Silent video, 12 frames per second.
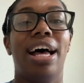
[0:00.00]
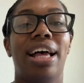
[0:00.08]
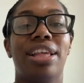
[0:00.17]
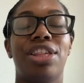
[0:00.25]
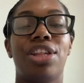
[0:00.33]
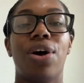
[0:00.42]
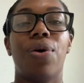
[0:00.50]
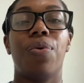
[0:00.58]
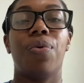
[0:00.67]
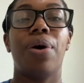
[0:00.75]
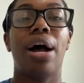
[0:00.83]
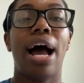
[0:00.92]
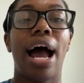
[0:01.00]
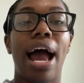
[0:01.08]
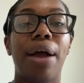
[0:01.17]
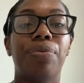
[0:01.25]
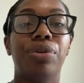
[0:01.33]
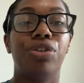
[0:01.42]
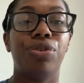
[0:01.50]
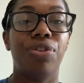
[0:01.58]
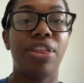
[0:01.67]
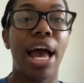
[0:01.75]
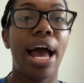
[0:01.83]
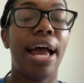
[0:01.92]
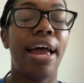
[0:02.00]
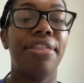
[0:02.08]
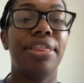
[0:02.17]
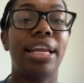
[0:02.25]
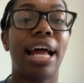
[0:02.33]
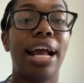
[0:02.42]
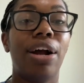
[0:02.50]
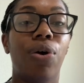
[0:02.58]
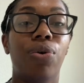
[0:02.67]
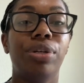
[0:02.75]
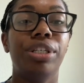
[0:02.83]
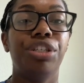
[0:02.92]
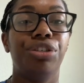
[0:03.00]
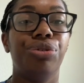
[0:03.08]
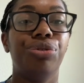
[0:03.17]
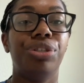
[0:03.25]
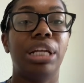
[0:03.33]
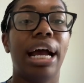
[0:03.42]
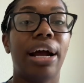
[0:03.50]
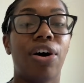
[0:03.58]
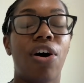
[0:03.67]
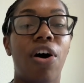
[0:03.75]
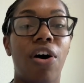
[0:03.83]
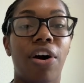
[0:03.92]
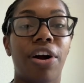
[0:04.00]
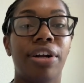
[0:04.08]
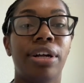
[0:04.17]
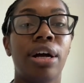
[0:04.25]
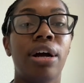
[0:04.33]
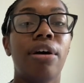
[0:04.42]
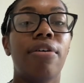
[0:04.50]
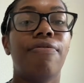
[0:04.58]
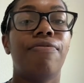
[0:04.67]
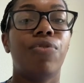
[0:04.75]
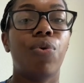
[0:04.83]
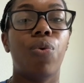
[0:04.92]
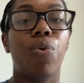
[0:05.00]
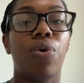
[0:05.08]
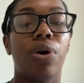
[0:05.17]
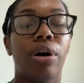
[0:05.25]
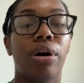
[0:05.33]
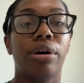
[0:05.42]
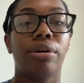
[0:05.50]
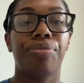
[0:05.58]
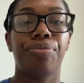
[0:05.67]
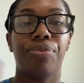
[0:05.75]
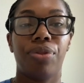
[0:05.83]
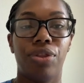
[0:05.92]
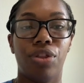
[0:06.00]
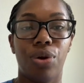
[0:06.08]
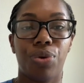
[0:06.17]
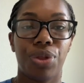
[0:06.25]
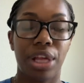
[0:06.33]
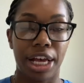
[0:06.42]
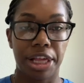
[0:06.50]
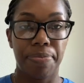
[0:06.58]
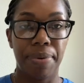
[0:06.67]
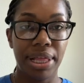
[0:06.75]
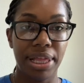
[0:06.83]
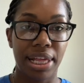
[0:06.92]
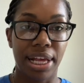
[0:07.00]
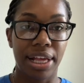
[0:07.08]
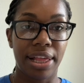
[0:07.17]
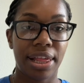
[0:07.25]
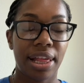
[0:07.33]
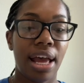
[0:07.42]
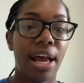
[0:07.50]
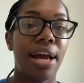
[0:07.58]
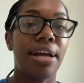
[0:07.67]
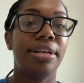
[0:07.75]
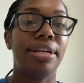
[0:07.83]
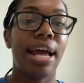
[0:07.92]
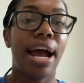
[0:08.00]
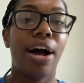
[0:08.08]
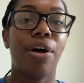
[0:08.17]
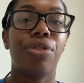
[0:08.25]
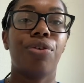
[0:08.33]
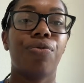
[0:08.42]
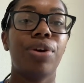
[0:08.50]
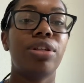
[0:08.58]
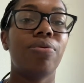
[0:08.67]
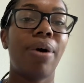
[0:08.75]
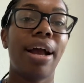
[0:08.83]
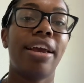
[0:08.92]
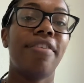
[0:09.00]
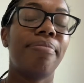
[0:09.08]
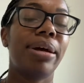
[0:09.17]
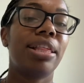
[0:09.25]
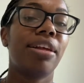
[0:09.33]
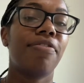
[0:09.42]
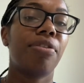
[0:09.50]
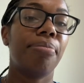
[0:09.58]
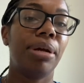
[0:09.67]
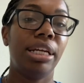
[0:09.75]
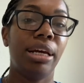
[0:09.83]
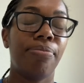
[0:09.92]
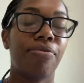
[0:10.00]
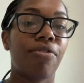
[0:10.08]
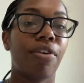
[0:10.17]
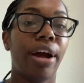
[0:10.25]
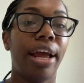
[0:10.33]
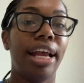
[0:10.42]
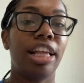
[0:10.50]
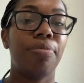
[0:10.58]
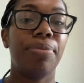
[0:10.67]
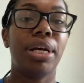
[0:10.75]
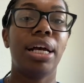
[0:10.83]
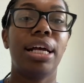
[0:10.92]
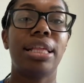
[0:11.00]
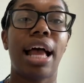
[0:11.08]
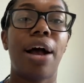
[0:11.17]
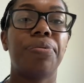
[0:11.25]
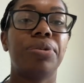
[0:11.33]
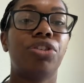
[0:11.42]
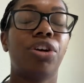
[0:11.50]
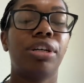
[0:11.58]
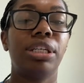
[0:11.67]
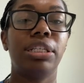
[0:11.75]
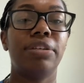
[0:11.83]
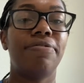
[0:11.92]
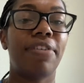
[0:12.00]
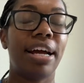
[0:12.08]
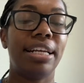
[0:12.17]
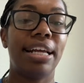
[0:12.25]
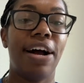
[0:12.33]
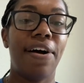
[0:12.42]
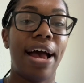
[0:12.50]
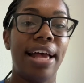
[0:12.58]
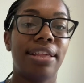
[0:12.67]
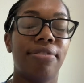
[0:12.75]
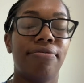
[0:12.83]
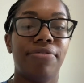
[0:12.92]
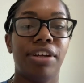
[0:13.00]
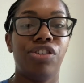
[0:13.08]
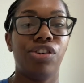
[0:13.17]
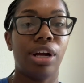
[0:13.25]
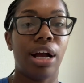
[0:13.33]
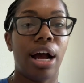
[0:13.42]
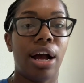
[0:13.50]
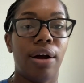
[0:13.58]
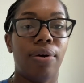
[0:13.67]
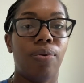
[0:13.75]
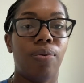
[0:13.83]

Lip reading: So I will do that, and then I only use that card for those expenses. Now, the reason why I give myself the money up front is because I was starting to find out, as inflation got